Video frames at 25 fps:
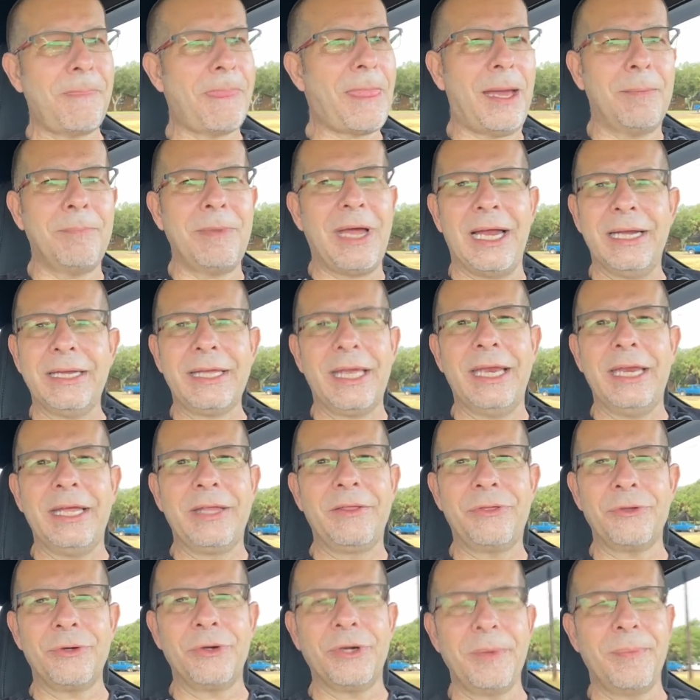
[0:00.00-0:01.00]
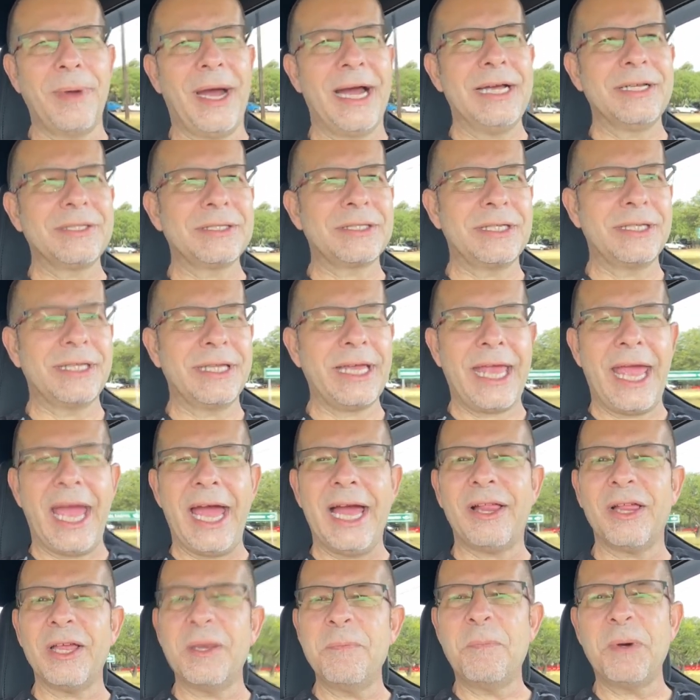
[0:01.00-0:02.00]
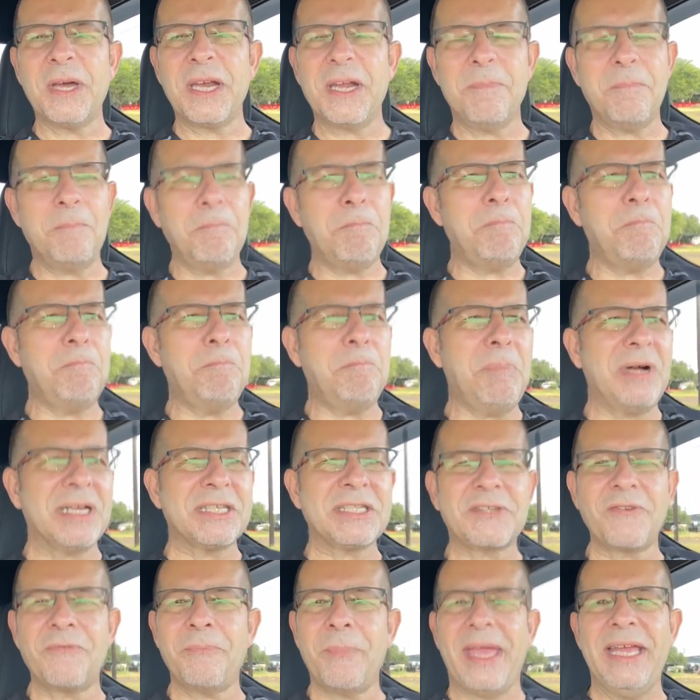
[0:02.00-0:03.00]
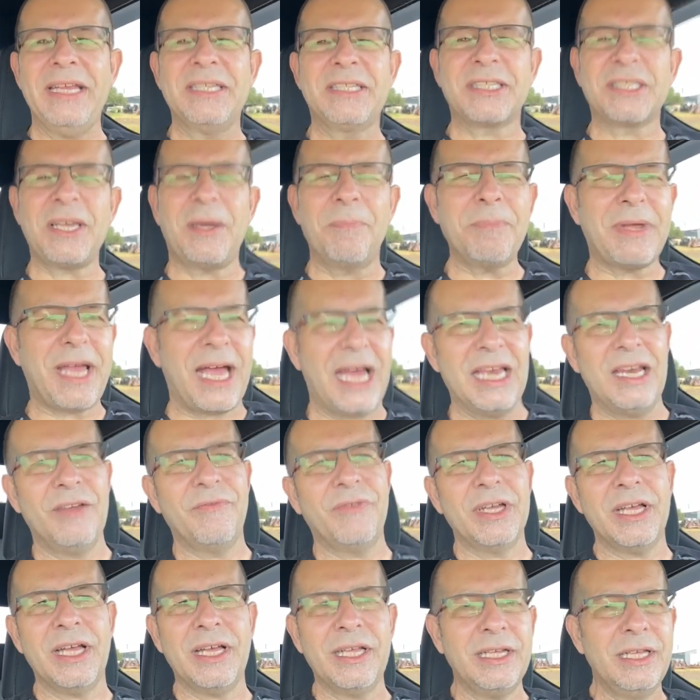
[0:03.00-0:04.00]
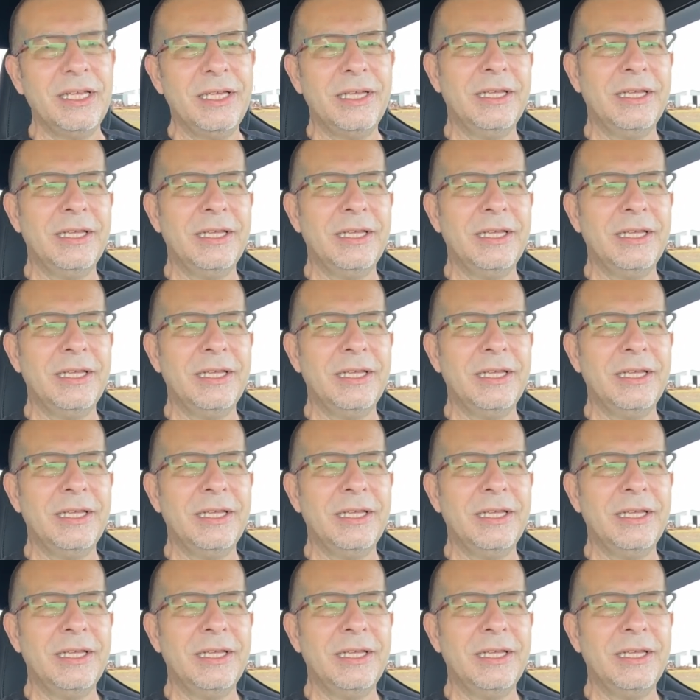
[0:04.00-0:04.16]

I'm not getting thirty miles to the gallon, but it must have made some kind of a,